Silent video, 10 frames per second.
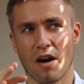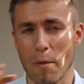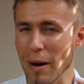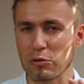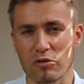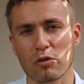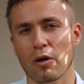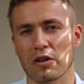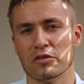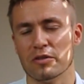
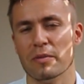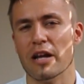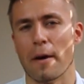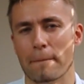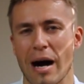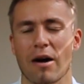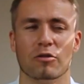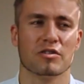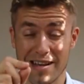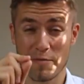200 million
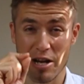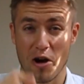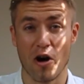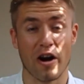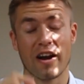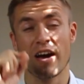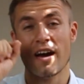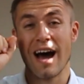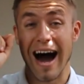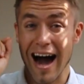pounds. He will earn,
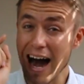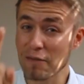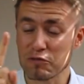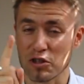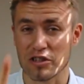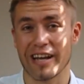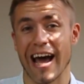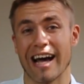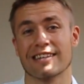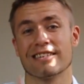after
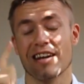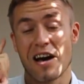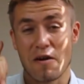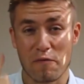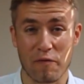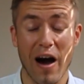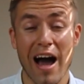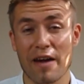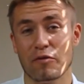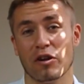tax,
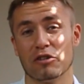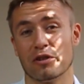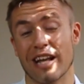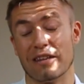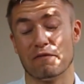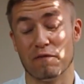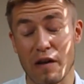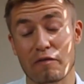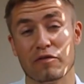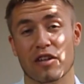
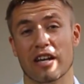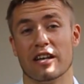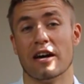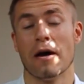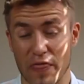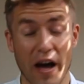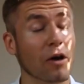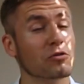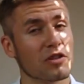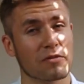
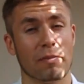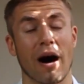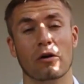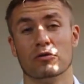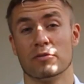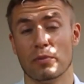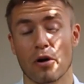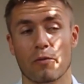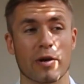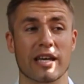515,000 pounds
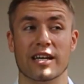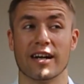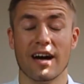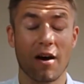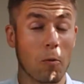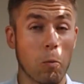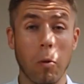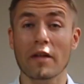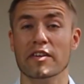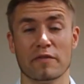per week.
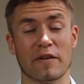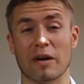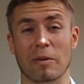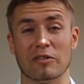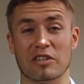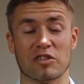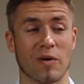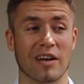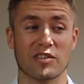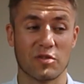What do you think about this
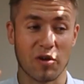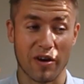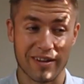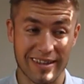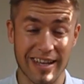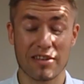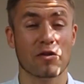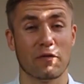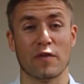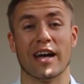transfer? Did
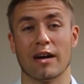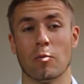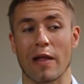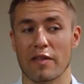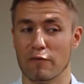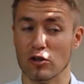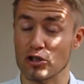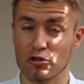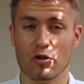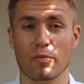you think, when the
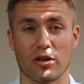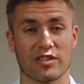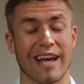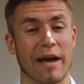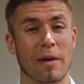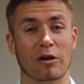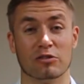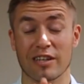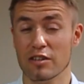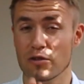first rumors came
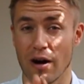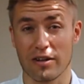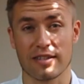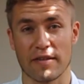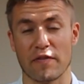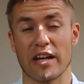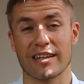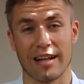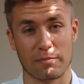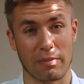out, did you honestly
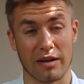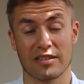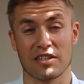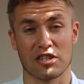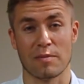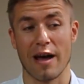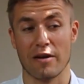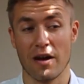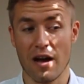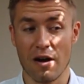think that Paris
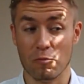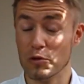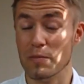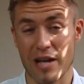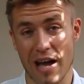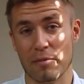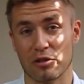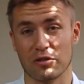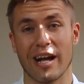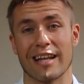Saint-Germain would be
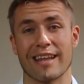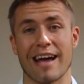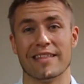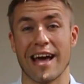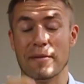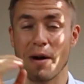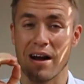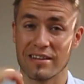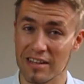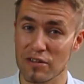able to get
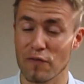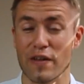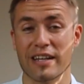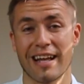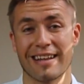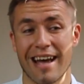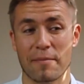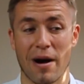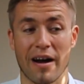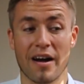Neymar? Did you think that
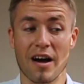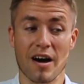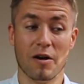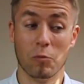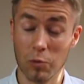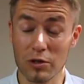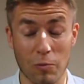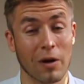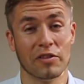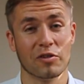Neymar would
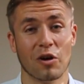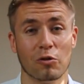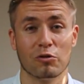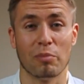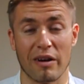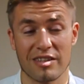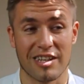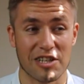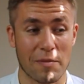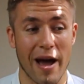want to go to Paris
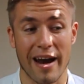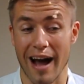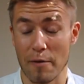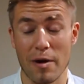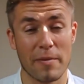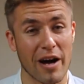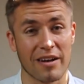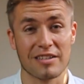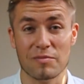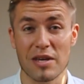Saint-Germain? I will be
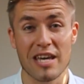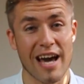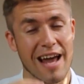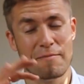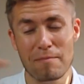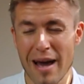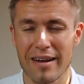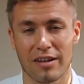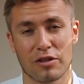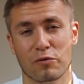honest, me and
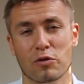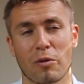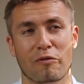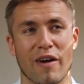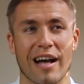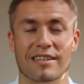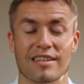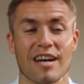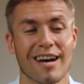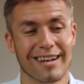many other football
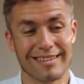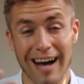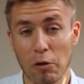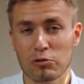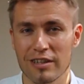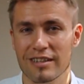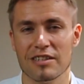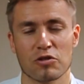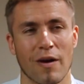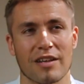fans doubted
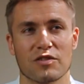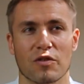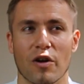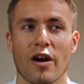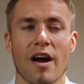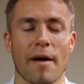this transfer,